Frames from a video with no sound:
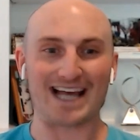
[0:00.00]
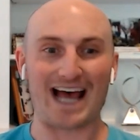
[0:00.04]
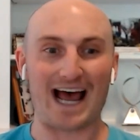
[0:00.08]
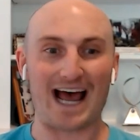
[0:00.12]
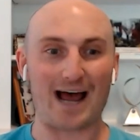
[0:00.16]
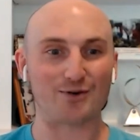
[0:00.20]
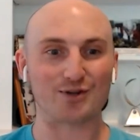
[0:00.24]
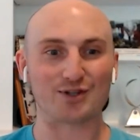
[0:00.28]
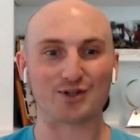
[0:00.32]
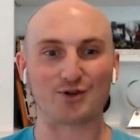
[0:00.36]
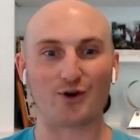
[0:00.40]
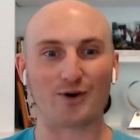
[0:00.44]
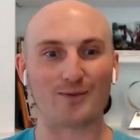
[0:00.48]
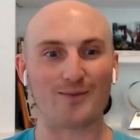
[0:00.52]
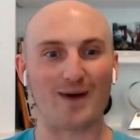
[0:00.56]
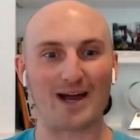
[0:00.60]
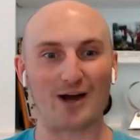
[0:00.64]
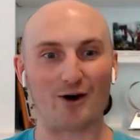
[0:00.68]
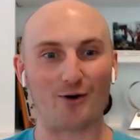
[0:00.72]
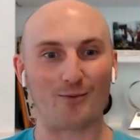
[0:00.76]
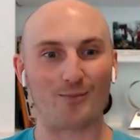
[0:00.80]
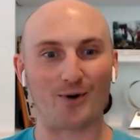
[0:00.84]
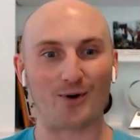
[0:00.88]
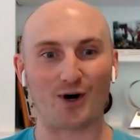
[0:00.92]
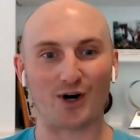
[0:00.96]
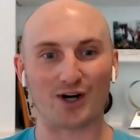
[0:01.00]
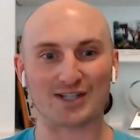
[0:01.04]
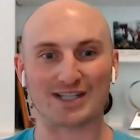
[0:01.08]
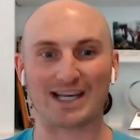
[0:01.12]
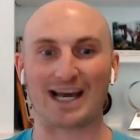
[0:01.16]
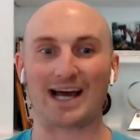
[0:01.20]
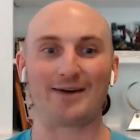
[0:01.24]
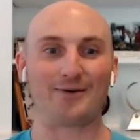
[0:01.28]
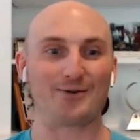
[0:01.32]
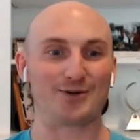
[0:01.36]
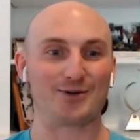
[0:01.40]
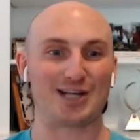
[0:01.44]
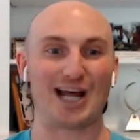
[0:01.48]
I was doing my own books.
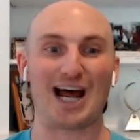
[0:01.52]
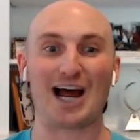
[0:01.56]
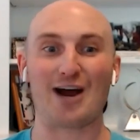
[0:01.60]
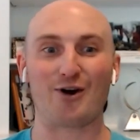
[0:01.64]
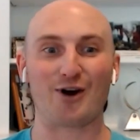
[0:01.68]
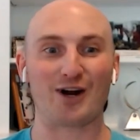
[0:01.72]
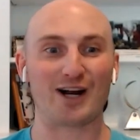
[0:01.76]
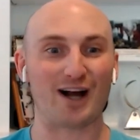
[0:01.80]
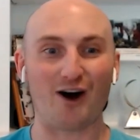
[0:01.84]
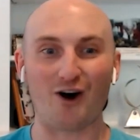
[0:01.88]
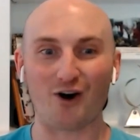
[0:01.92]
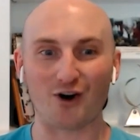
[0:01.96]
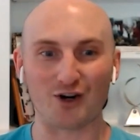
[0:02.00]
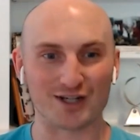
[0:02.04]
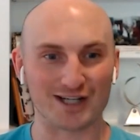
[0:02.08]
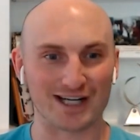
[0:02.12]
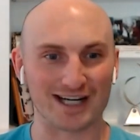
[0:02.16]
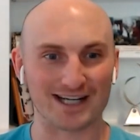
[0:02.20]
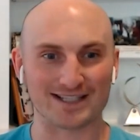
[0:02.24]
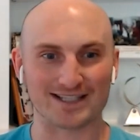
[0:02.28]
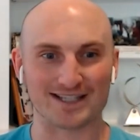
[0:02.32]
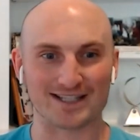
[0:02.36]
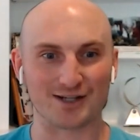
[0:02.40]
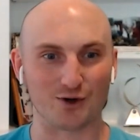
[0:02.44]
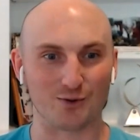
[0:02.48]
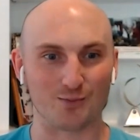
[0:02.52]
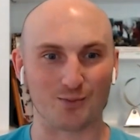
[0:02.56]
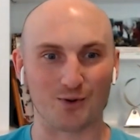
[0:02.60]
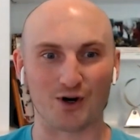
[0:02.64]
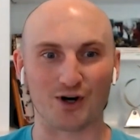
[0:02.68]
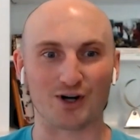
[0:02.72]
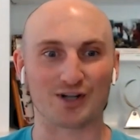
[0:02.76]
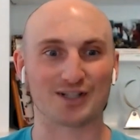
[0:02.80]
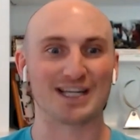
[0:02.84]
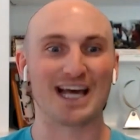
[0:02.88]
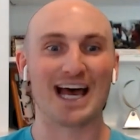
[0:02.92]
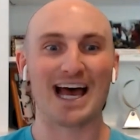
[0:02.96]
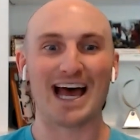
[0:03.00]
I was hiring college kids to do
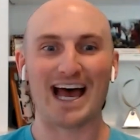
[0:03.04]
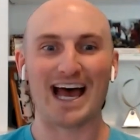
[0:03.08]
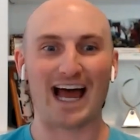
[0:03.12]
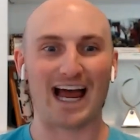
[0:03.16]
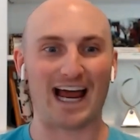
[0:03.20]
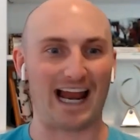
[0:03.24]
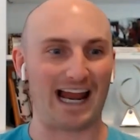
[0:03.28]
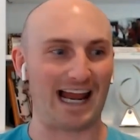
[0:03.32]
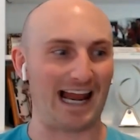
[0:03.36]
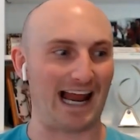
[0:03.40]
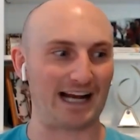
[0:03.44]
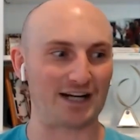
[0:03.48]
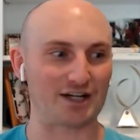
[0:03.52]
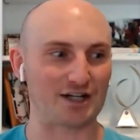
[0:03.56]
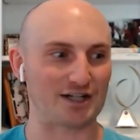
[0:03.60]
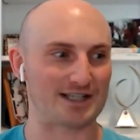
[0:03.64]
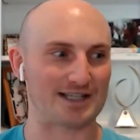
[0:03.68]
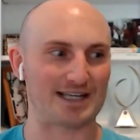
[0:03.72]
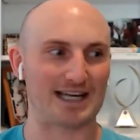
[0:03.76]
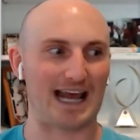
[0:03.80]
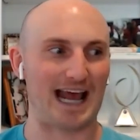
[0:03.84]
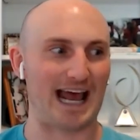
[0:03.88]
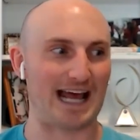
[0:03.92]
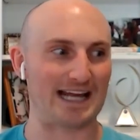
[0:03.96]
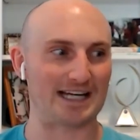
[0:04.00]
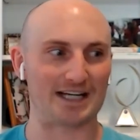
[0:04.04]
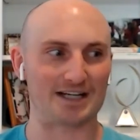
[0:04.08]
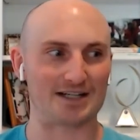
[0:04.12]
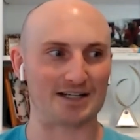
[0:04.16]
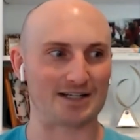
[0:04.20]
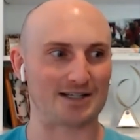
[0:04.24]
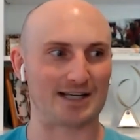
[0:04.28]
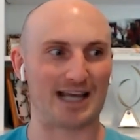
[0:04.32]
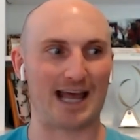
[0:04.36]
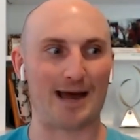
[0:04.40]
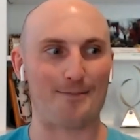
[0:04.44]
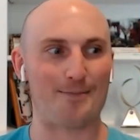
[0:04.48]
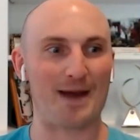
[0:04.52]
books, and I just had to just
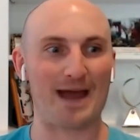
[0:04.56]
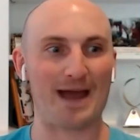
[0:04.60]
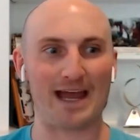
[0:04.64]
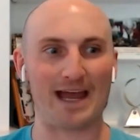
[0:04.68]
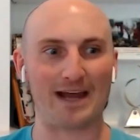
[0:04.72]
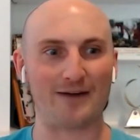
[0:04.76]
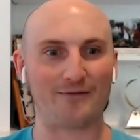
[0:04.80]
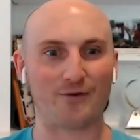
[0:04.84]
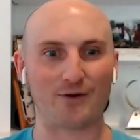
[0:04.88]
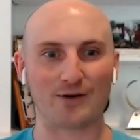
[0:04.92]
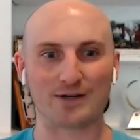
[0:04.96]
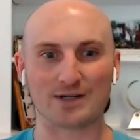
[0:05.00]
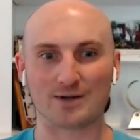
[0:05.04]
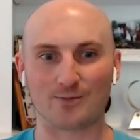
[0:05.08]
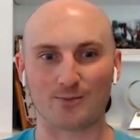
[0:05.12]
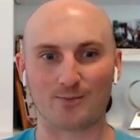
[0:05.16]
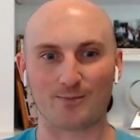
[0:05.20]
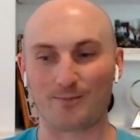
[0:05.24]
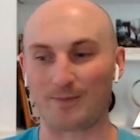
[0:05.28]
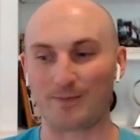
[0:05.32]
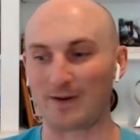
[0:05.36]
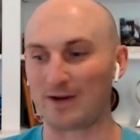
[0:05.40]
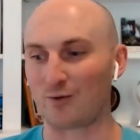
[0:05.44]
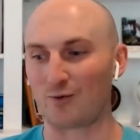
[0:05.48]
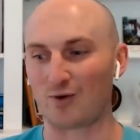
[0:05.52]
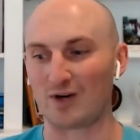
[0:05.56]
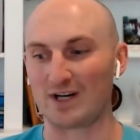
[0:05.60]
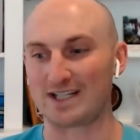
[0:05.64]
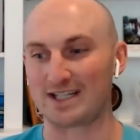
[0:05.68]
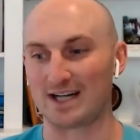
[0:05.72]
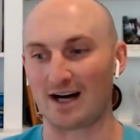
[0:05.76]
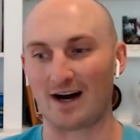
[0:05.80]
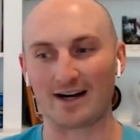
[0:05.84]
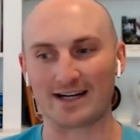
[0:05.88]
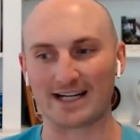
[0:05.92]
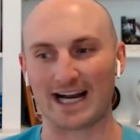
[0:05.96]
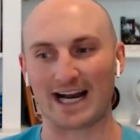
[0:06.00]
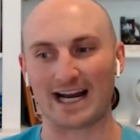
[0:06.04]
kept paying for it to be
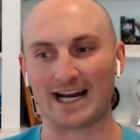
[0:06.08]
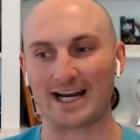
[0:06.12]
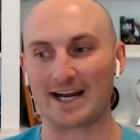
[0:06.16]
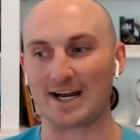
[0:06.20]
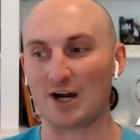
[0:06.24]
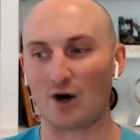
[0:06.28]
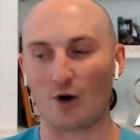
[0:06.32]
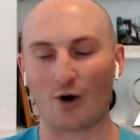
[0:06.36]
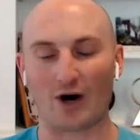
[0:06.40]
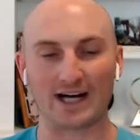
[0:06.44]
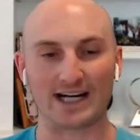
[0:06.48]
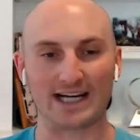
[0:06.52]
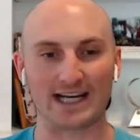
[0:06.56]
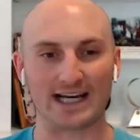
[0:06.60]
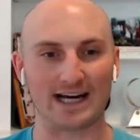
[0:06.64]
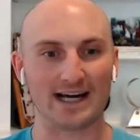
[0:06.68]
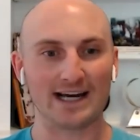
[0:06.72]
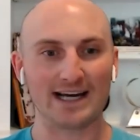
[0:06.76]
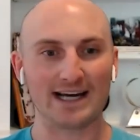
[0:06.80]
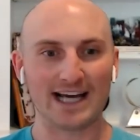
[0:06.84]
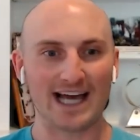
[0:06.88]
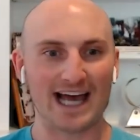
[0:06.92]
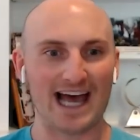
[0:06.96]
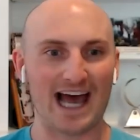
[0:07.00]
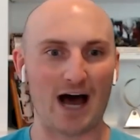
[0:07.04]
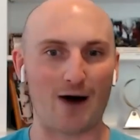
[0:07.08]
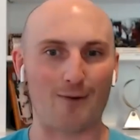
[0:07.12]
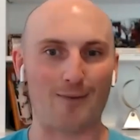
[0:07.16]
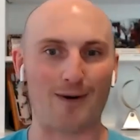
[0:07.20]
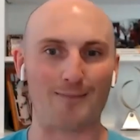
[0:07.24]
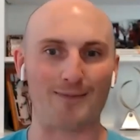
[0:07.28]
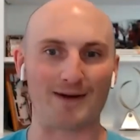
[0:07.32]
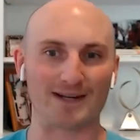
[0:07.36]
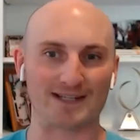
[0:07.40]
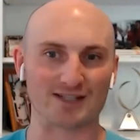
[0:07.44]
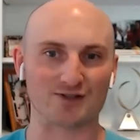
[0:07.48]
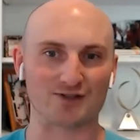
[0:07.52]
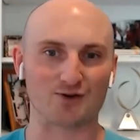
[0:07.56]
redone, and I had no idea how my
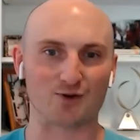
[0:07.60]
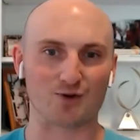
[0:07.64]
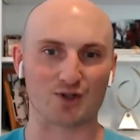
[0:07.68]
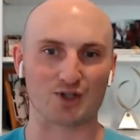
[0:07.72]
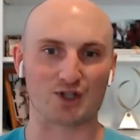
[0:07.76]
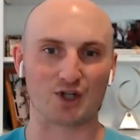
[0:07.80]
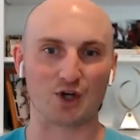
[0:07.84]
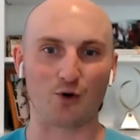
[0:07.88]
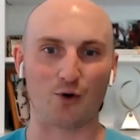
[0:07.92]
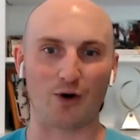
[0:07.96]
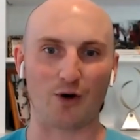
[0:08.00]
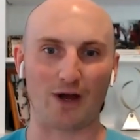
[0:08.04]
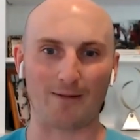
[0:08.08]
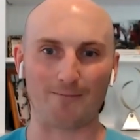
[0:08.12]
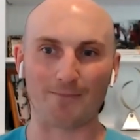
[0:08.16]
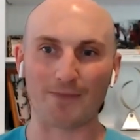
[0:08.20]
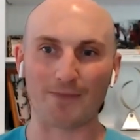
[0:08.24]
business was doing.